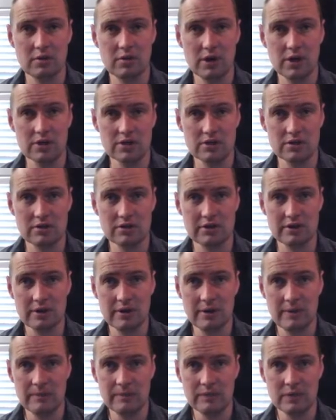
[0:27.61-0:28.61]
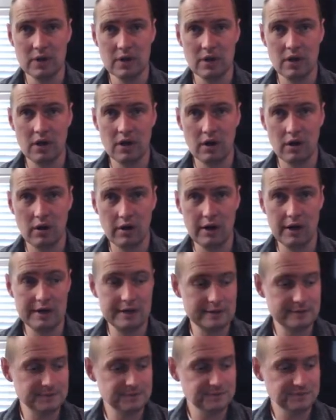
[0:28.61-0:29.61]
equations. All
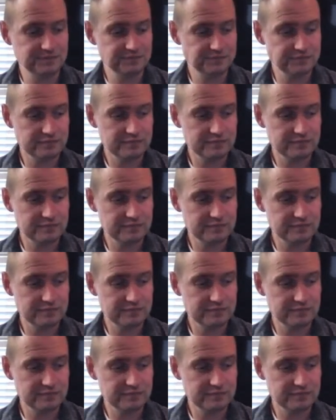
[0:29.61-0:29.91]
right.